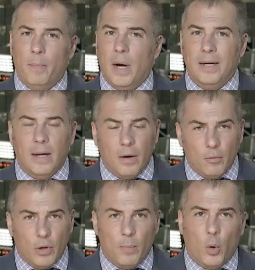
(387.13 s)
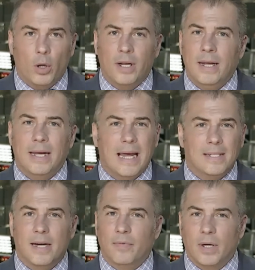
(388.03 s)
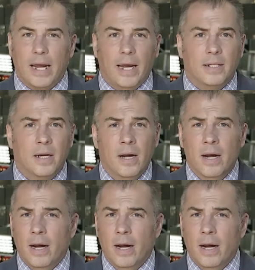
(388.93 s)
but reporting case after case.